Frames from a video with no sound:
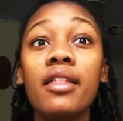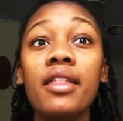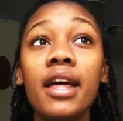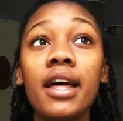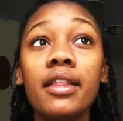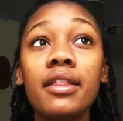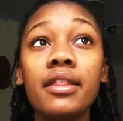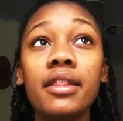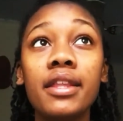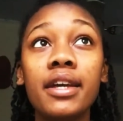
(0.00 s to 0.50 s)

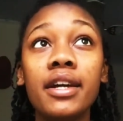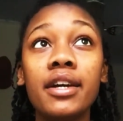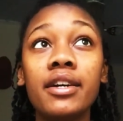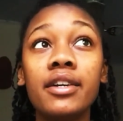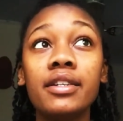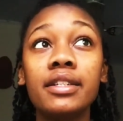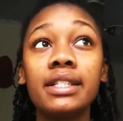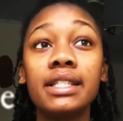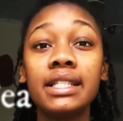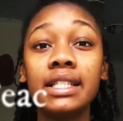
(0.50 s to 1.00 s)
Then
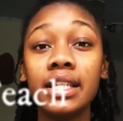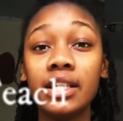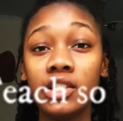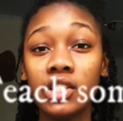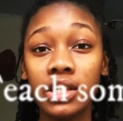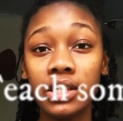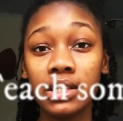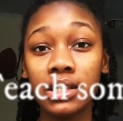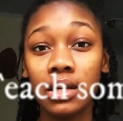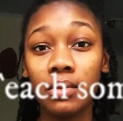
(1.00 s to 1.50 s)
there's
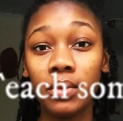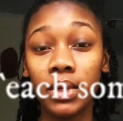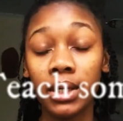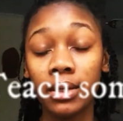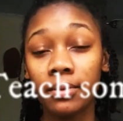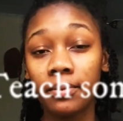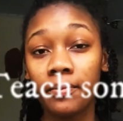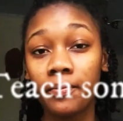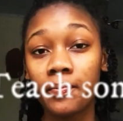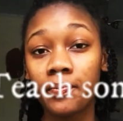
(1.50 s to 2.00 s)
teaching
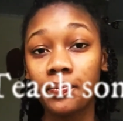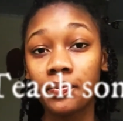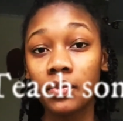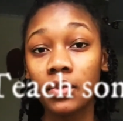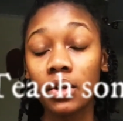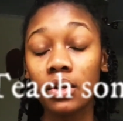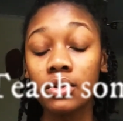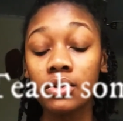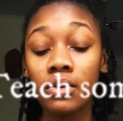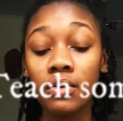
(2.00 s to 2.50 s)
someone.
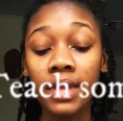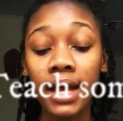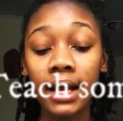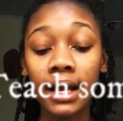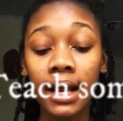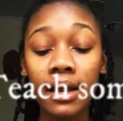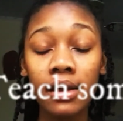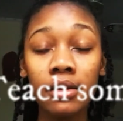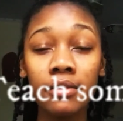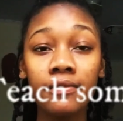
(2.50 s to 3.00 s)
So
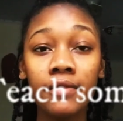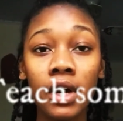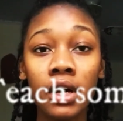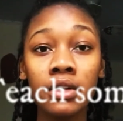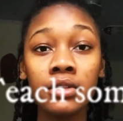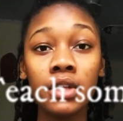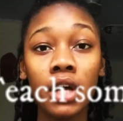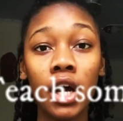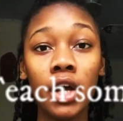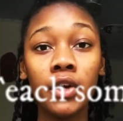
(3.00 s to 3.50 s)
that kind of
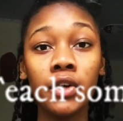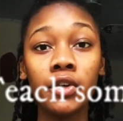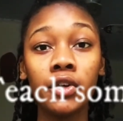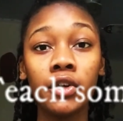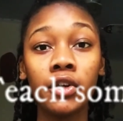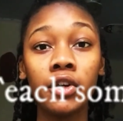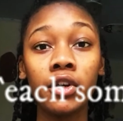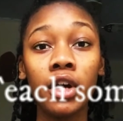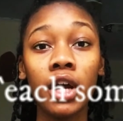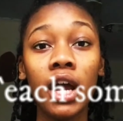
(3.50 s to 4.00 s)
falls
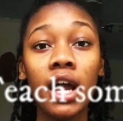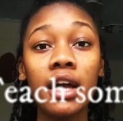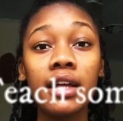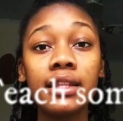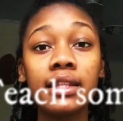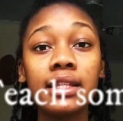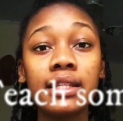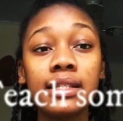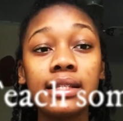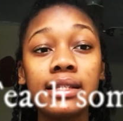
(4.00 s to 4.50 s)
under
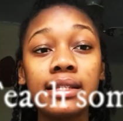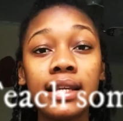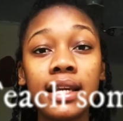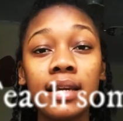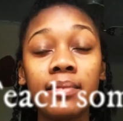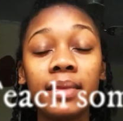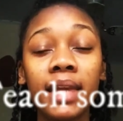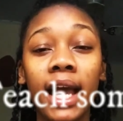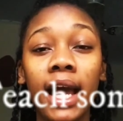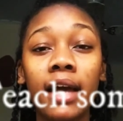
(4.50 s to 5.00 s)
the
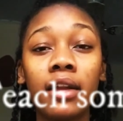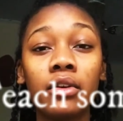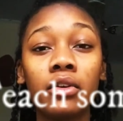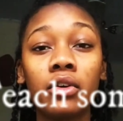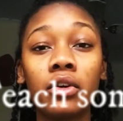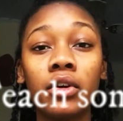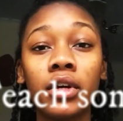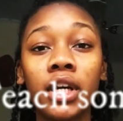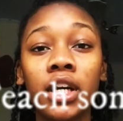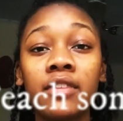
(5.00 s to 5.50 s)
same
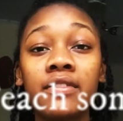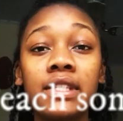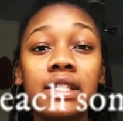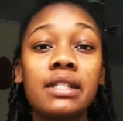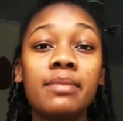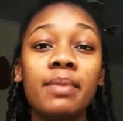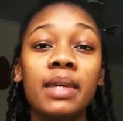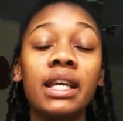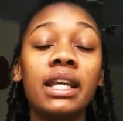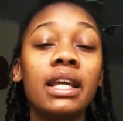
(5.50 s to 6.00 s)
category of
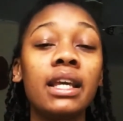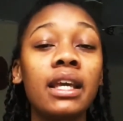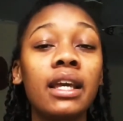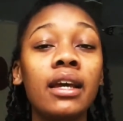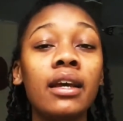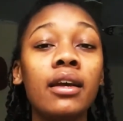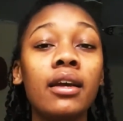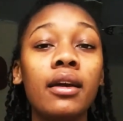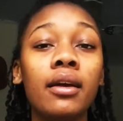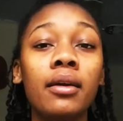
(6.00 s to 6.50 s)
speaking
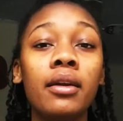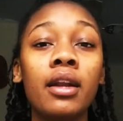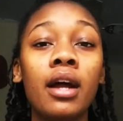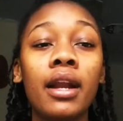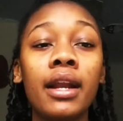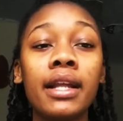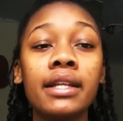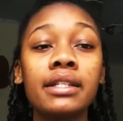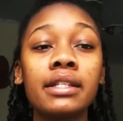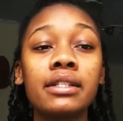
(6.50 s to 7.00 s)
it,
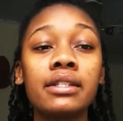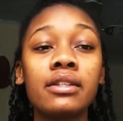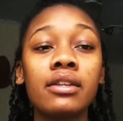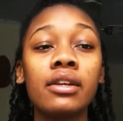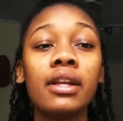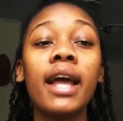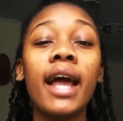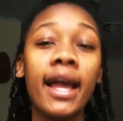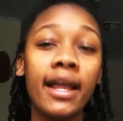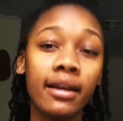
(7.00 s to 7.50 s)
not
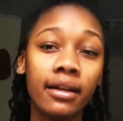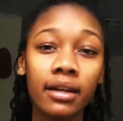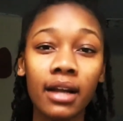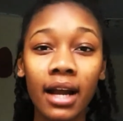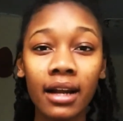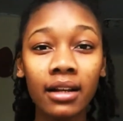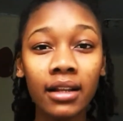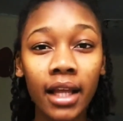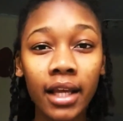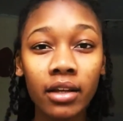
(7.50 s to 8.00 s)
necessarily, and
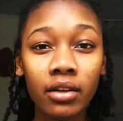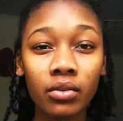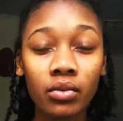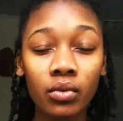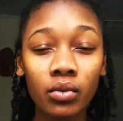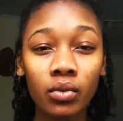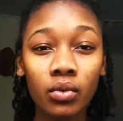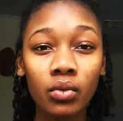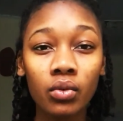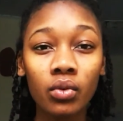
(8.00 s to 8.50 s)
kind of like
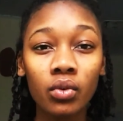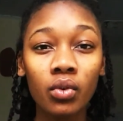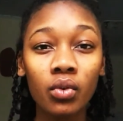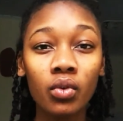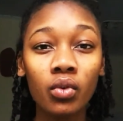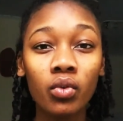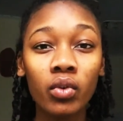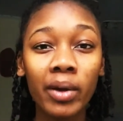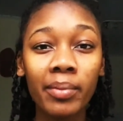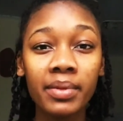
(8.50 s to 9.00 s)

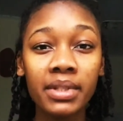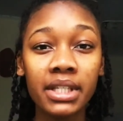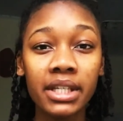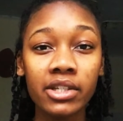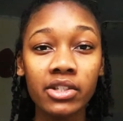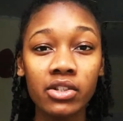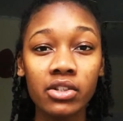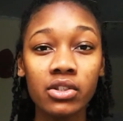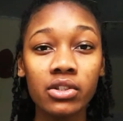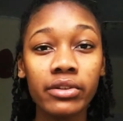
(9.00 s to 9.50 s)

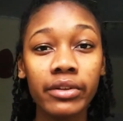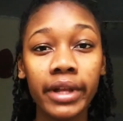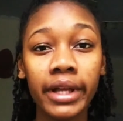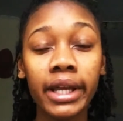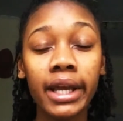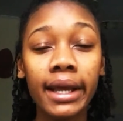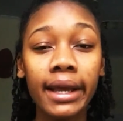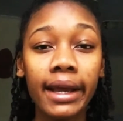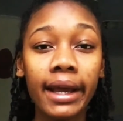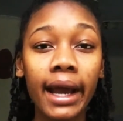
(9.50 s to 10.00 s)
repetition. So
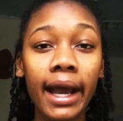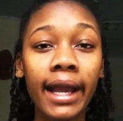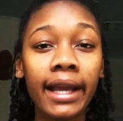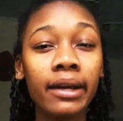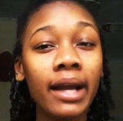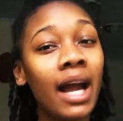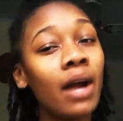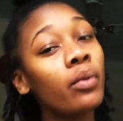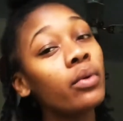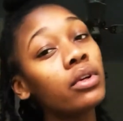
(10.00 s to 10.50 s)
like,
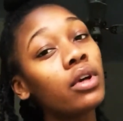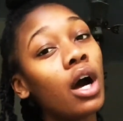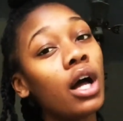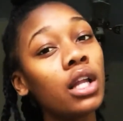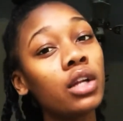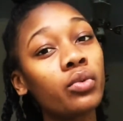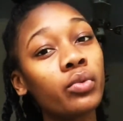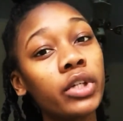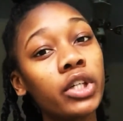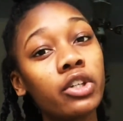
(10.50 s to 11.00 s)
I would
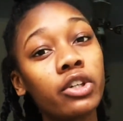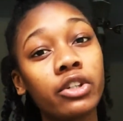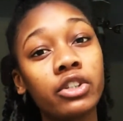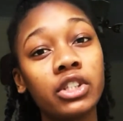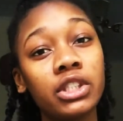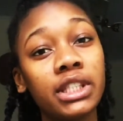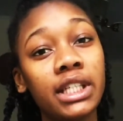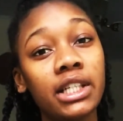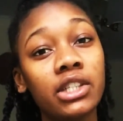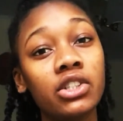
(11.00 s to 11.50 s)
call it
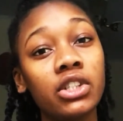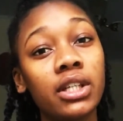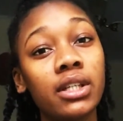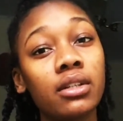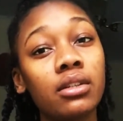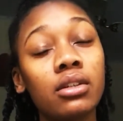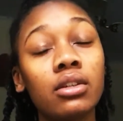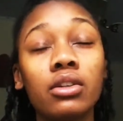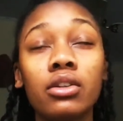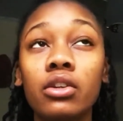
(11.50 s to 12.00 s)
regurgitation,
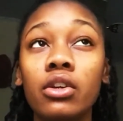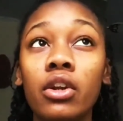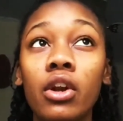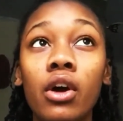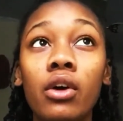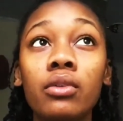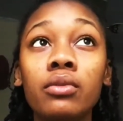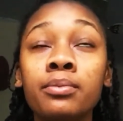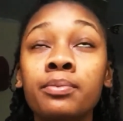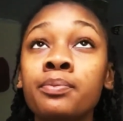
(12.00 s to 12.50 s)
you
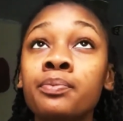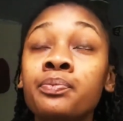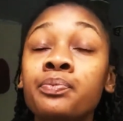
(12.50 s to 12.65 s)
know?